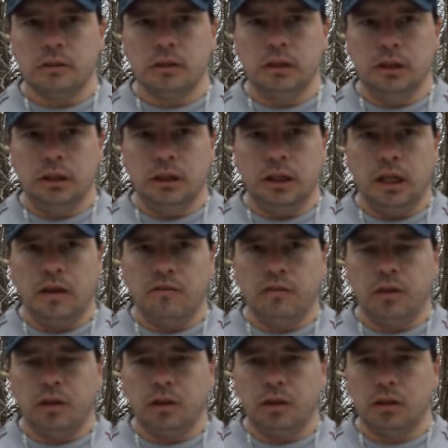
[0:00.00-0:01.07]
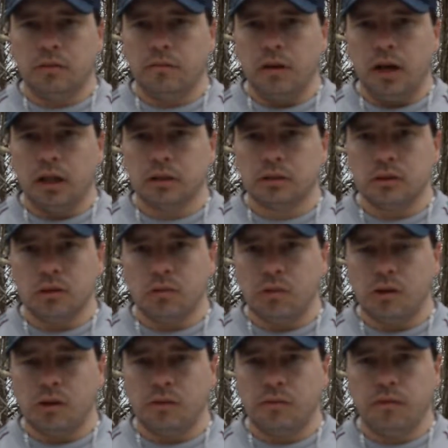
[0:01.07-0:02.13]
and you have the fox or a
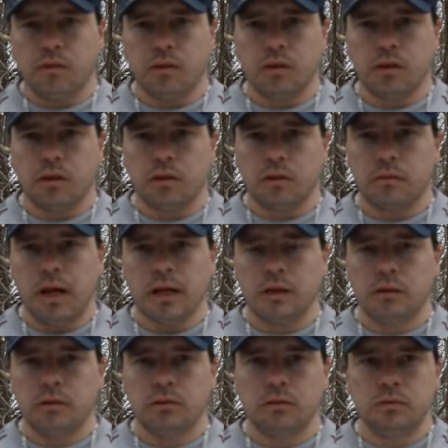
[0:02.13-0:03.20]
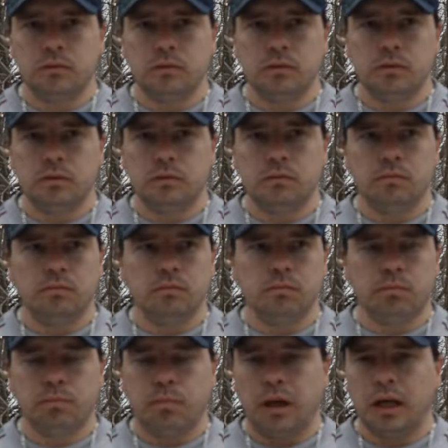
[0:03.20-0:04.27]
wolf or a raccoon,
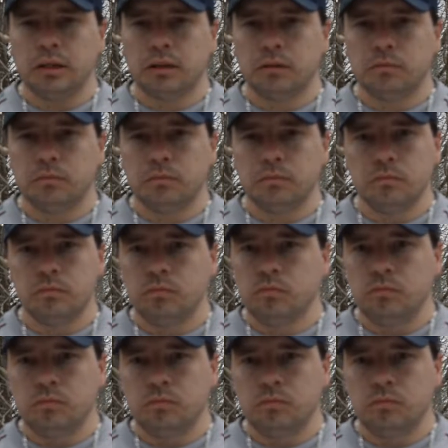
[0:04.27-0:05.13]
possum.